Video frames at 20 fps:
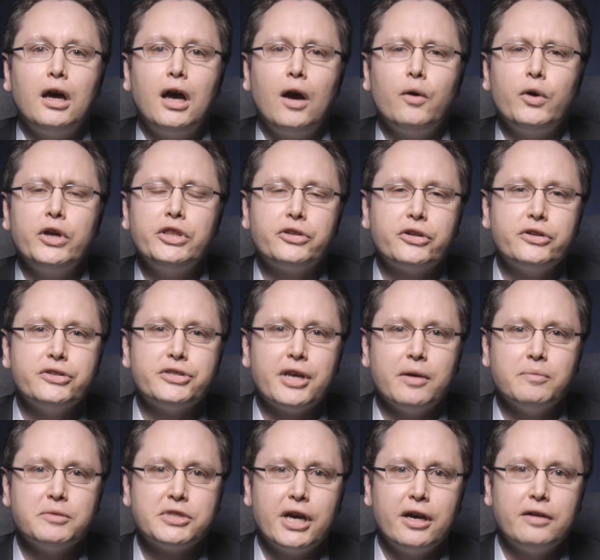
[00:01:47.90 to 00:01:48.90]
I went through
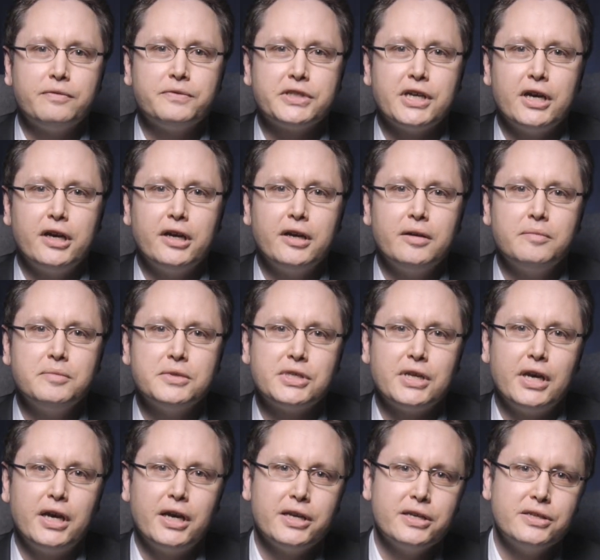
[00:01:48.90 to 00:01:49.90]
some tough times
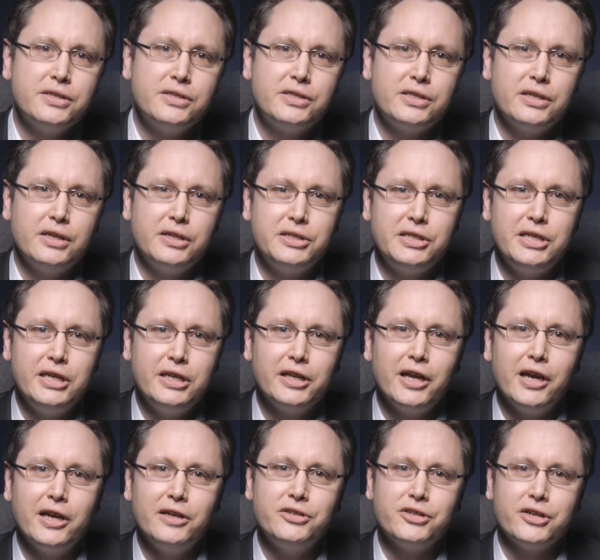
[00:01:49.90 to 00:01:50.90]
as a
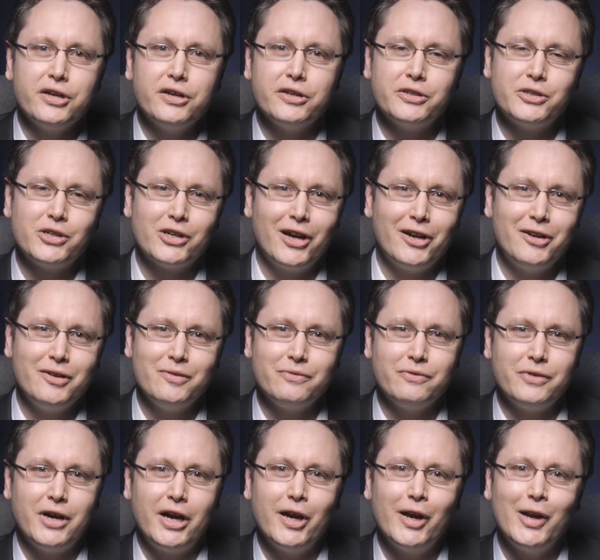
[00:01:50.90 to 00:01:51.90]
teenager trying to
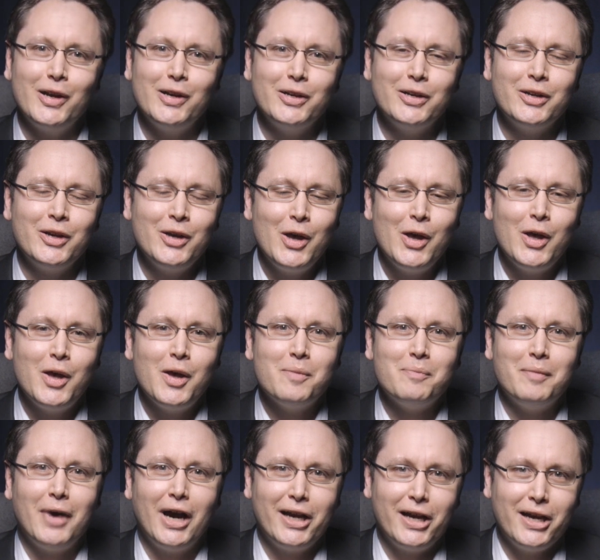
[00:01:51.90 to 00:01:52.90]
find
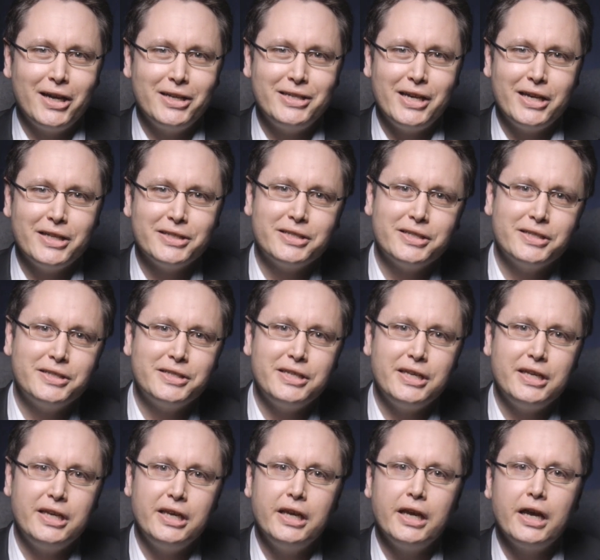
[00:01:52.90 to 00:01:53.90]
my
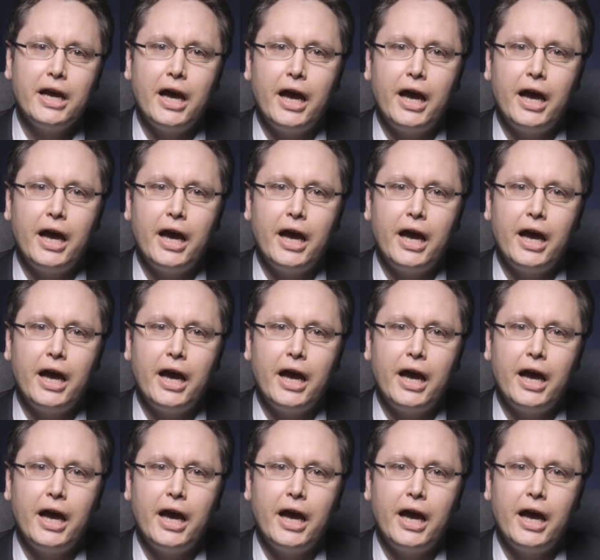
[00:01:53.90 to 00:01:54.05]
identity